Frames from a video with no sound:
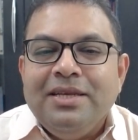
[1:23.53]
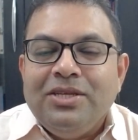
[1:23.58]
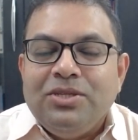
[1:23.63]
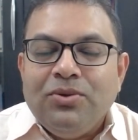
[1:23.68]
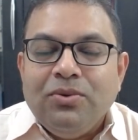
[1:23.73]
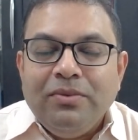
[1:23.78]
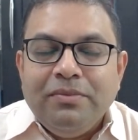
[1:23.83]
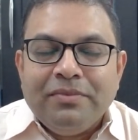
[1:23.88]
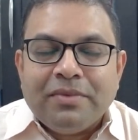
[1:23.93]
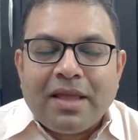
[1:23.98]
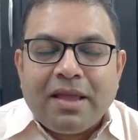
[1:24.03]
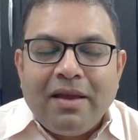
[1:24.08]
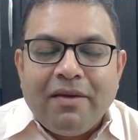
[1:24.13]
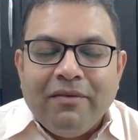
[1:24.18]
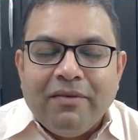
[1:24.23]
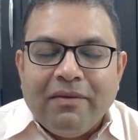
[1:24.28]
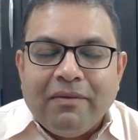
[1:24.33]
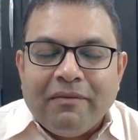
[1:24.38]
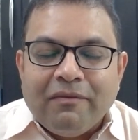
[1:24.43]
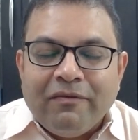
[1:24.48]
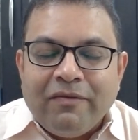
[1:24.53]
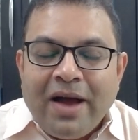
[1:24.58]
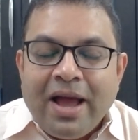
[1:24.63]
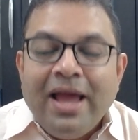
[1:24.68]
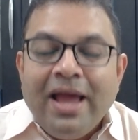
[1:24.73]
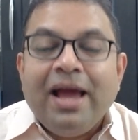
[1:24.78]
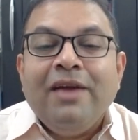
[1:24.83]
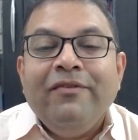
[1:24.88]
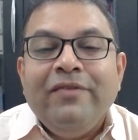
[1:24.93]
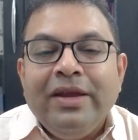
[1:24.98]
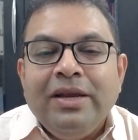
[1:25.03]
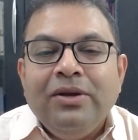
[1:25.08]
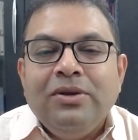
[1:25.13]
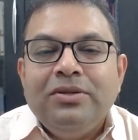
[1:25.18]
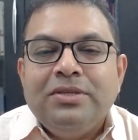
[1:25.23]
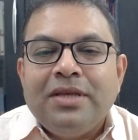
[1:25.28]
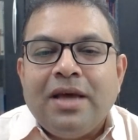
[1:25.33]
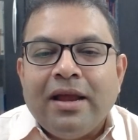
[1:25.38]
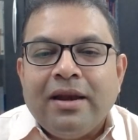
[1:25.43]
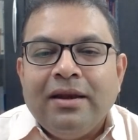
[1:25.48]
So why I went
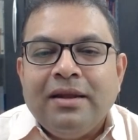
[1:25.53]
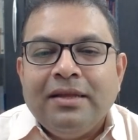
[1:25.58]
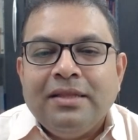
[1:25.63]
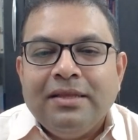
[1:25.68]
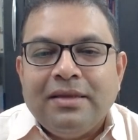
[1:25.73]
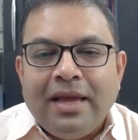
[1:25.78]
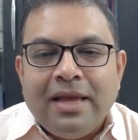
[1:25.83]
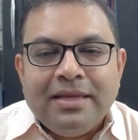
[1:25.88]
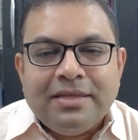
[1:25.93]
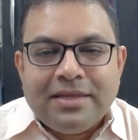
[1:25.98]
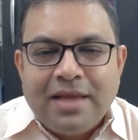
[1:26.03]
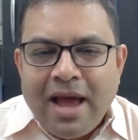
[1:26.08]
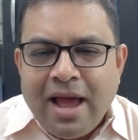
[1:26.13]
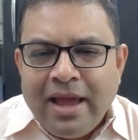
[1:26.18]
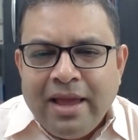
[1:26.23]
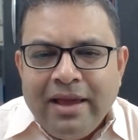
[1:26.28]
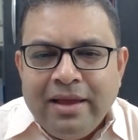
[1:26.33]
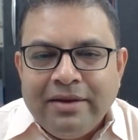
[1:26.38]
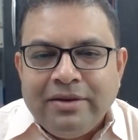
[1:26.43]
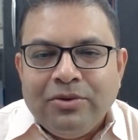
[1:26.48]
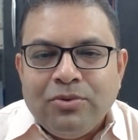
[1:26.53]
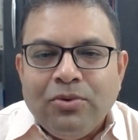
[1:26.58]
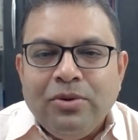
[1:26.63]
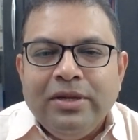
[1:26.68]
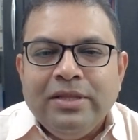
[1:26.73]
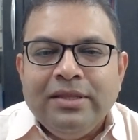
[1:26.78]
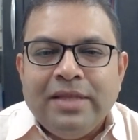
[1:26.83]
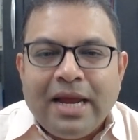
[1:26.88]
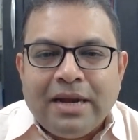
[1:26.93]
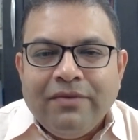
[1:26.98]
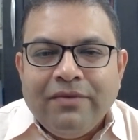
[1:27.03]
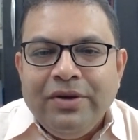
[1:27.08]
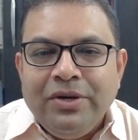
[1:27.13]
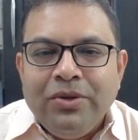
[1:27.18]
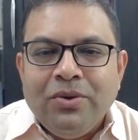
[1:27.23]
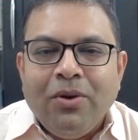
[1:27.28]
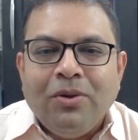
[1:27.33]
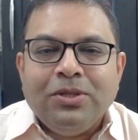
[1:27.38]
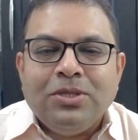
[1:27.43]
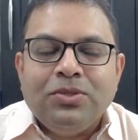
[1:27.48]
to Sarnath, as I had told in that
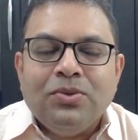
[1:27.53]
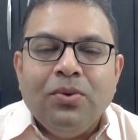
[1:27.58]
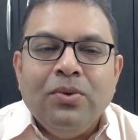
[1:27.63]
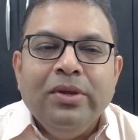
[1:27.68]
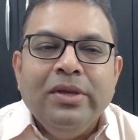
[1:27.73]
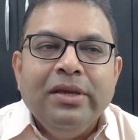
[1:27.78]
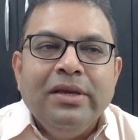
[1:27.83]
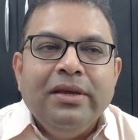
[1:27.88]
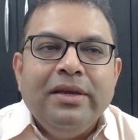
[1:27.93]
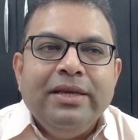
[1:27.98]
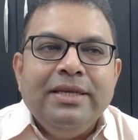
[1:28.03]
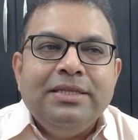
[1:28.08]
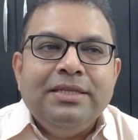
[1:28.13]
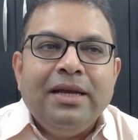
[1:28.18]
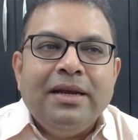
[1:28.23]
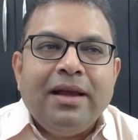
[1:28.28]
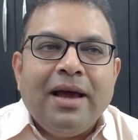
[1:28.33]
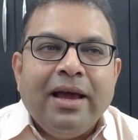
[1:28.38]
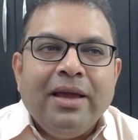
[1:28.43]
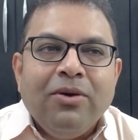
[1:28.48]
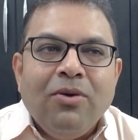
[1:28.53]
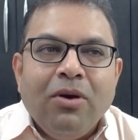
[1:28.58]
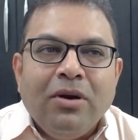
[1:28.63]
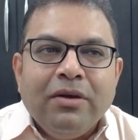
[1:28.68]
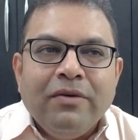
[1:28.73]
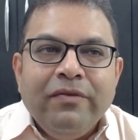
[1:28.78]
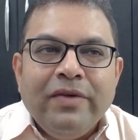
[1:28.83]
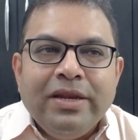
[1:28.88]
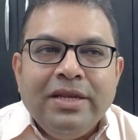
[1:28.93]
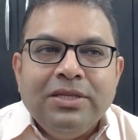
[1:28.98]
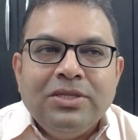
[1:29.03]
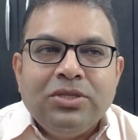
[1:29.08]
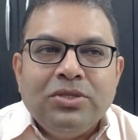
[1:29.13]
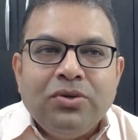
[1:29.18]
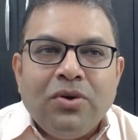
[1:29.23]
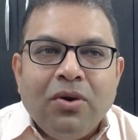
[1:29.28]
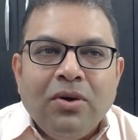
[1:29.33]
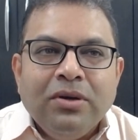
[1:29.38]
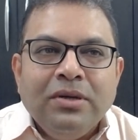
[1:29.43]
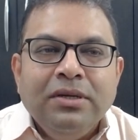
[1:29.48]
video also, is that I got a very
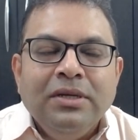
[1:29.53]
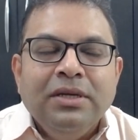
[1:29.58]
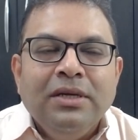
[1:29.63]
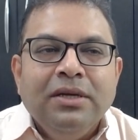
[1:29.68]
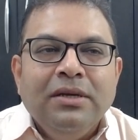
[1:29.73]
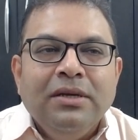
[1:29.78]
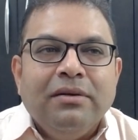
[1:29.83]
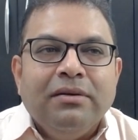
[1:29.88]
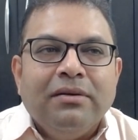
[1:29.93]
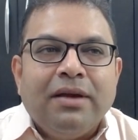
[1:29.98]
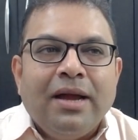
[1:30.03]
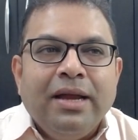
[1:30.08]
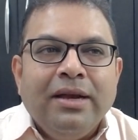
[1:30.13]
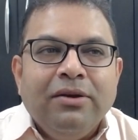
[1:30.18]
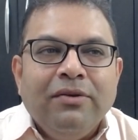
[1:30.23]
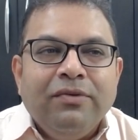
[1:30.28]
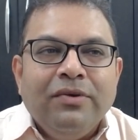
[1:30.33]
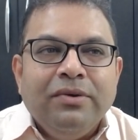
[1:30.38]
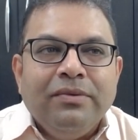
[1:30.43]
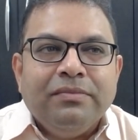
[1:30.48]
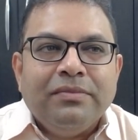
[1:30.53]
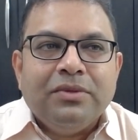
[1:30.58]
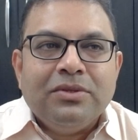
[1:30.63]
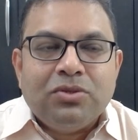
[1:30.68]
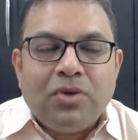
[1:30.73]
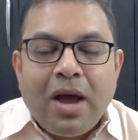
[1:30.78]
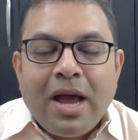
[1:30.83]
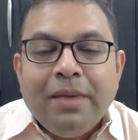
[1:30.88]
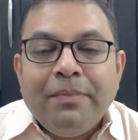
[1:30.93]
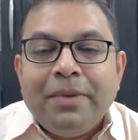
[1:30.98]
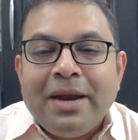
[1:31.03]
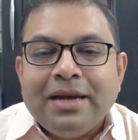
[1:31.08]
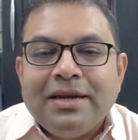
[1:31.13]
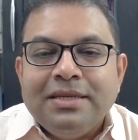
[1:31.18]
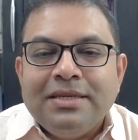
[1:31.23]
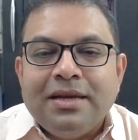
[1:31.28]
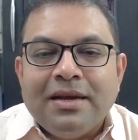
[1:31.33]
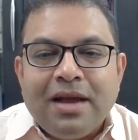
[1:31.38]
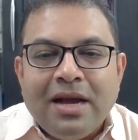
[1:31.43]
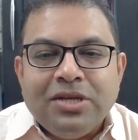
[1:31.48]
strong kind of a, so I
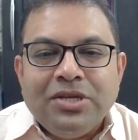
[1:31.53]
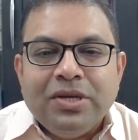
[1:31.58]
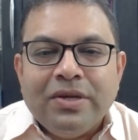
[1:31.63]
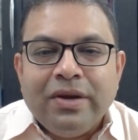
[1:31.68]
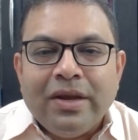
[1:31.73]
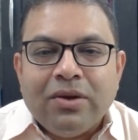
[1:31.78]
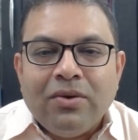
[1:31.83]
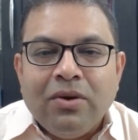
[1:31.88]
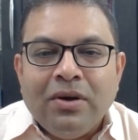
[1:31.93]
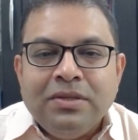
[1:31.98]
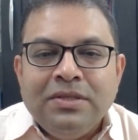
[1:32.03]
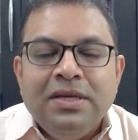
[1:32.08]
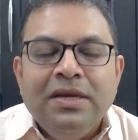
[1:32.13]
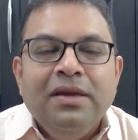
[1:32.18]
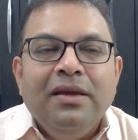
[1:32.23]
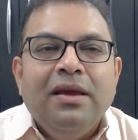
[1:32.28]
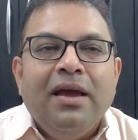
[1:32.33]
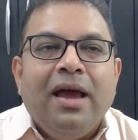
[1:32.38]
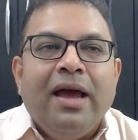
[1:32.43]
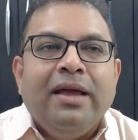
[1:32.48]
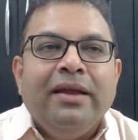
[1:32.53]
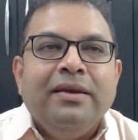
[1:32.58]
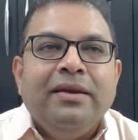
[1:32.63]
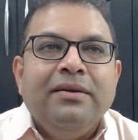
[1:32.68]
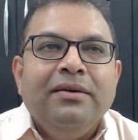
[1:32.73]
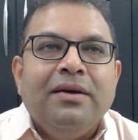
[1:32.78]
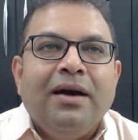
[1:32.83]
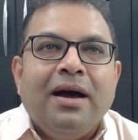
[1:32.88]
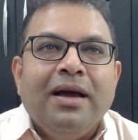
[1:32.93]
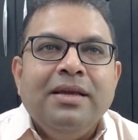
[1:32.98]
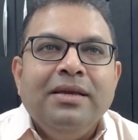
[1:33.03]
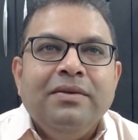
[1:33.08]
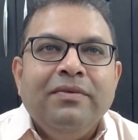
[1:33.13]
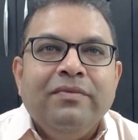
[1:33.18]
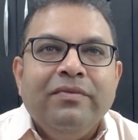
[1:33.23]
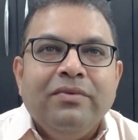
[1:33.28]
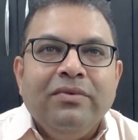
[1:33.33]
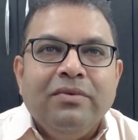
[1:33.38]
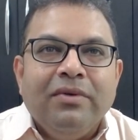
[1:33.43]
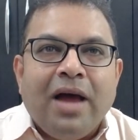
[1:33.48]
practice Akashic Records, and
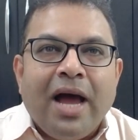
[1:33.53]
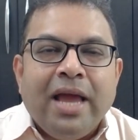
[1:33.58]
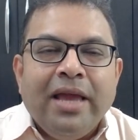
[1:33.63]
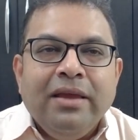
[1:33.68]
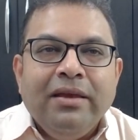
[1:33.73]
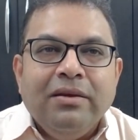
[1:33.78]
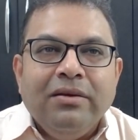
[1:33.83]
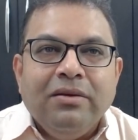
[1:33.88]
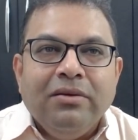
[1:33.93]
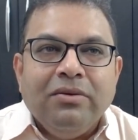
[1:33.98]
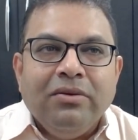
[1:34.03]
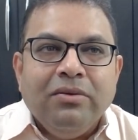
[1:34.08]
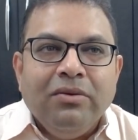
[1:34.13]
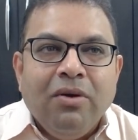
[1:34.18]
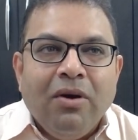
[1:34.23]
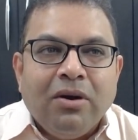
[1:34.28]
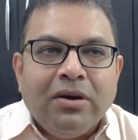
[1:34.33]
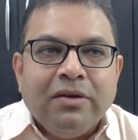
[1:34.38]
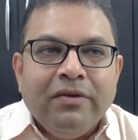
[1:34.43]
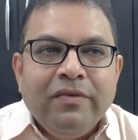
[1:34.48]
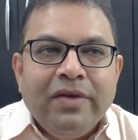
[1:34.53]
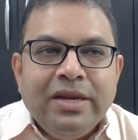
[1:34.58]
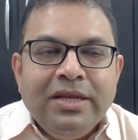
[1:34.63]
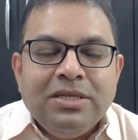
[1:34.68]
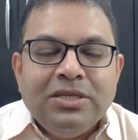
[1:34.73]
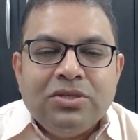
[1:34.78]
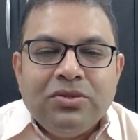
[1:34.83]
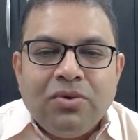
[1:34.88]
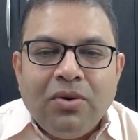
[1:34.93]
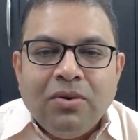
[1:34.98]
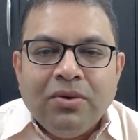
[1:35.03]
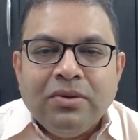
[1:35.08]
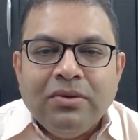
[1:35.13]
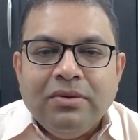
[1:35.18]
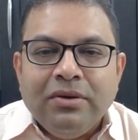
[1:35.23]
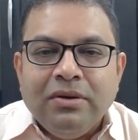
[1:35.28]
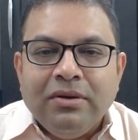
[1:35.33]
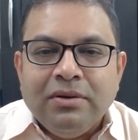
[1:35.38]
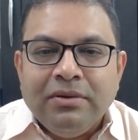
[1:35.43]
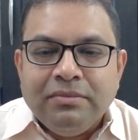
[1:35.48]
I got a very strong
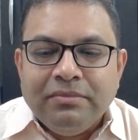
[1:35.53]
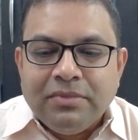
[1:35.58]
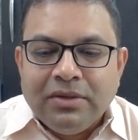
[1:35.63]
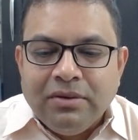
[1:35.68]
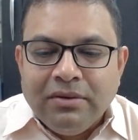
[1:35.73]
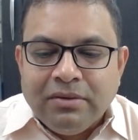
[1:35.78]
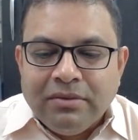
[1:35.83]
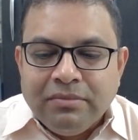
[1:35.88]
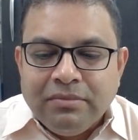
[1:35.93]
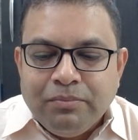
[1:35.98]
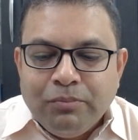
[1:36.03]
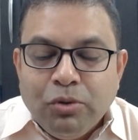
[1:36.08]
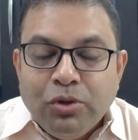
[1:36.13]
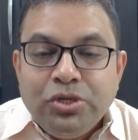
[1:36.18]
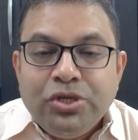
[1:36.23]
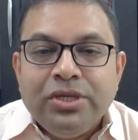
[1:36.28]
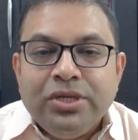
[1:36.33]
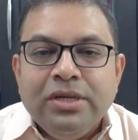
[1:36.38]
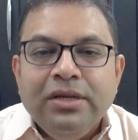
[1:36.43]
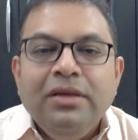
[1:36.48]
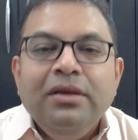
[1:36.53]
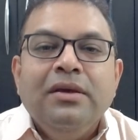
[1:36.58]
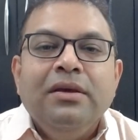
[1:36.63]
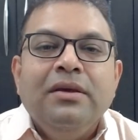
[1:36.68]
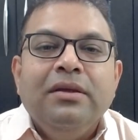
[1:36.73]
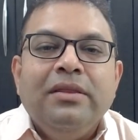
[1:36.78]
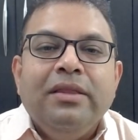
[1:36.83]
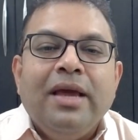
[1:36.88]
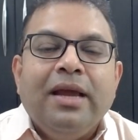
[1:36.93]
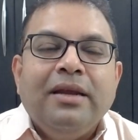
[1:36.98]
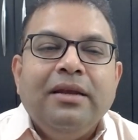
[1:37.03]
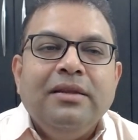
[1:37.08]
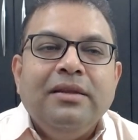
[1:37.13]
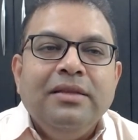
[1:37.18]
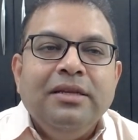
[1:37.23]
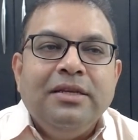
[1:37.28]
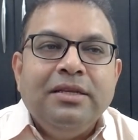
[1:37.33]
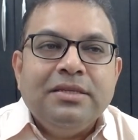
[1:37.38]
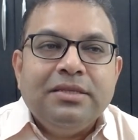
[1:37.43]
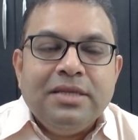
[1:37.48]
push that
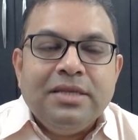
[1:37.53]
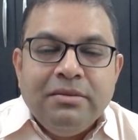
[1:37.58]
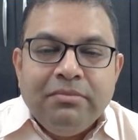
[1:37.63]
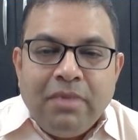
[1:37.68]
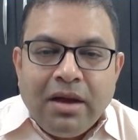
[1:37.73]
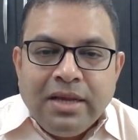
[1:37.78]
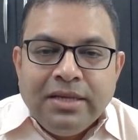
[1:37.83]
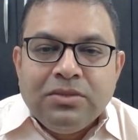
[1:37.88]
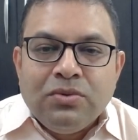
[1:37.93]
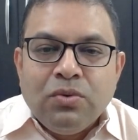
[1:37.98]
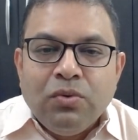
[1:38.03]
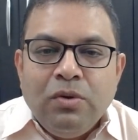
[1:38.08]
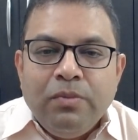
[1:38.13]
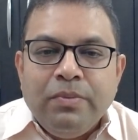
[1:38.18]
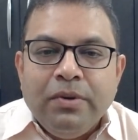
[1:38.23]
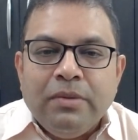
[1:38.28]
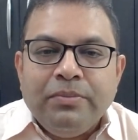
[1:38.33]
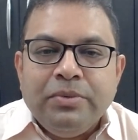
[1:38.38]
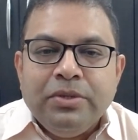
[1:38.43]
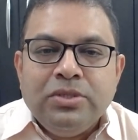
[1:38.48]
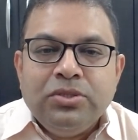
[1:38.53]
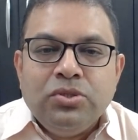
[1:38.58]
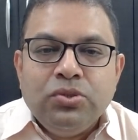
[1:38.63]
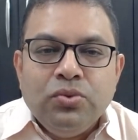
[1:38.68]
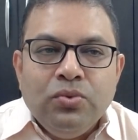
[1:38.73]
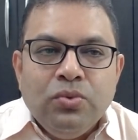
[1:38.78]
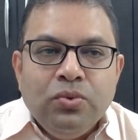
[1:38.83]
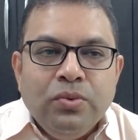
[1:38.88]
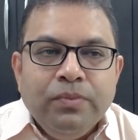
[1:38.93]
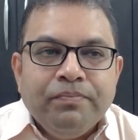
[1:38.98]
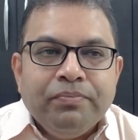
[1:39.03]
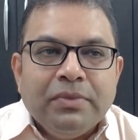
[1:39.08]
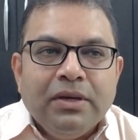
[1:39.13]
it is in my soul purpose to